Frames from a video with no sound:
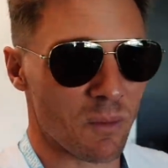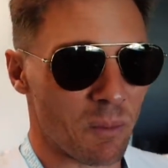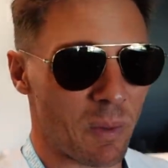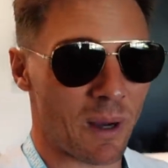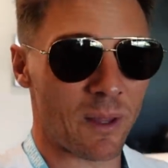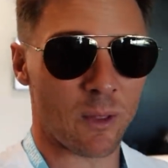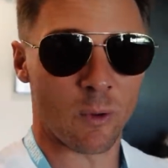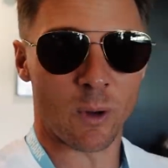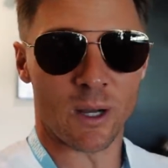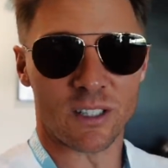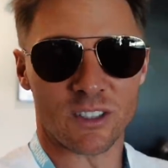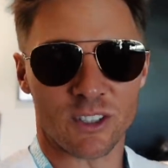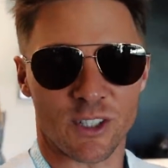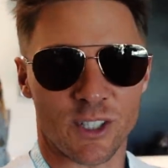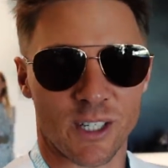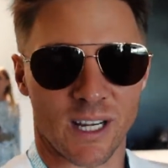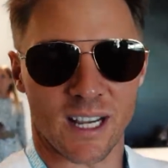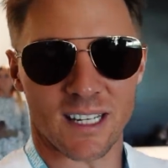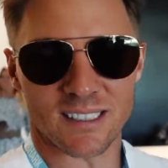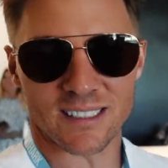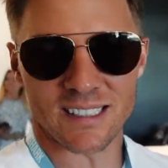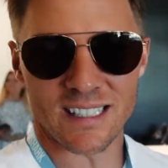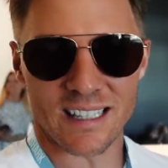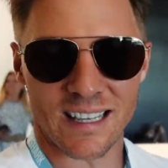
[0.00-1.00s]
By the way, did you
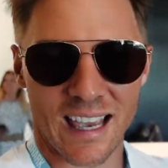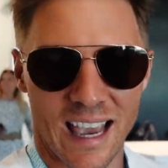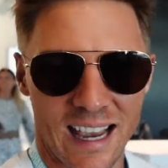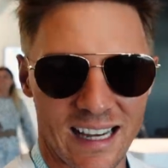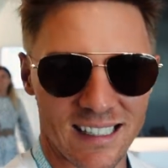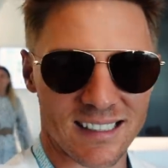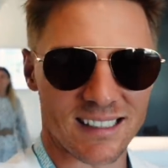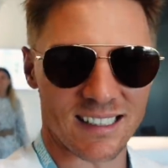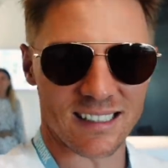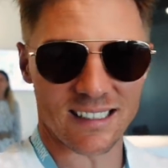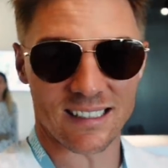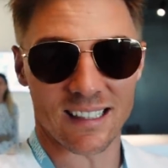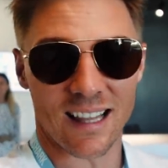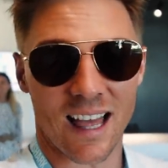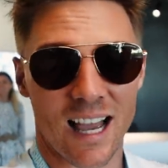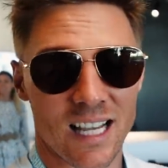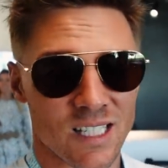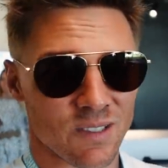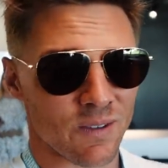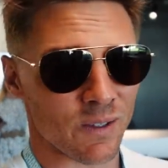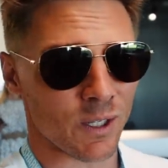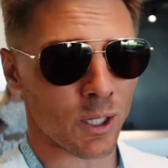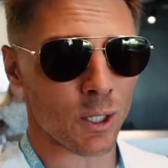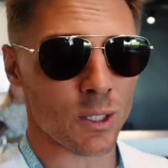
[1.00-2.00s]
guys see Casey's
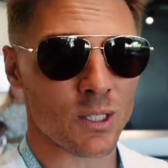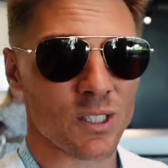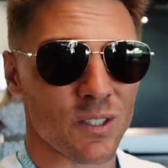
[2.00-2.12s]
last video?